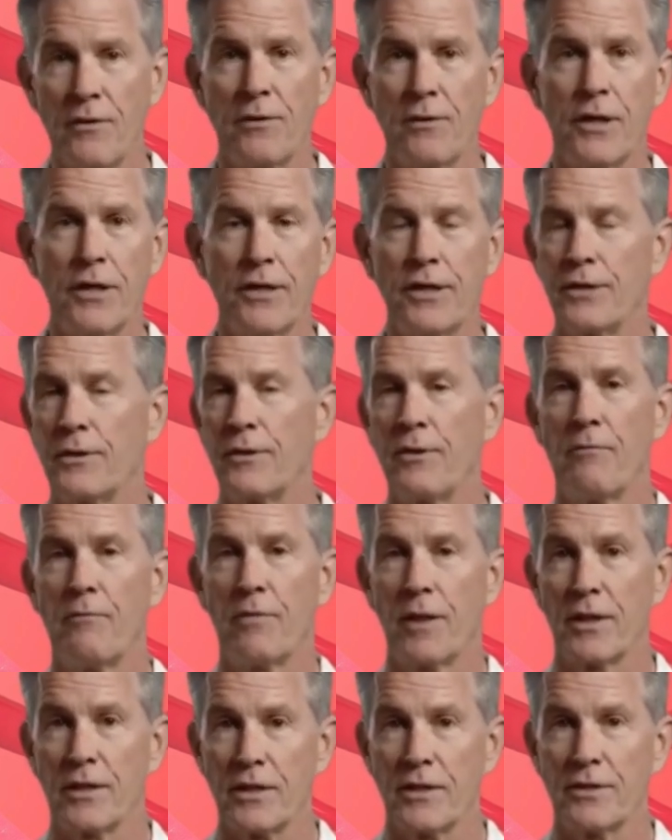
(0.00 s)
If you find
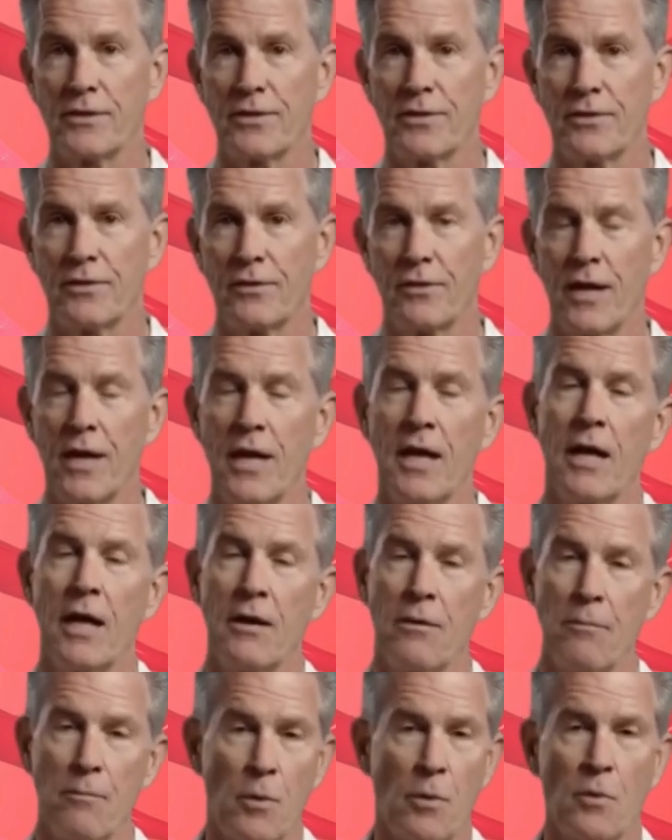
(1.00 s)
it difficult to feel a
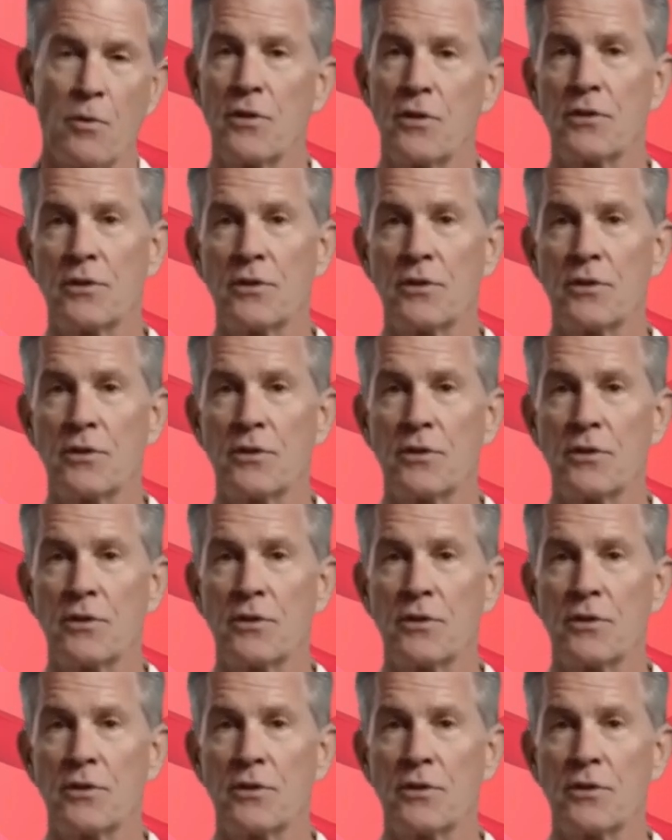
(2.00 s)
pulse on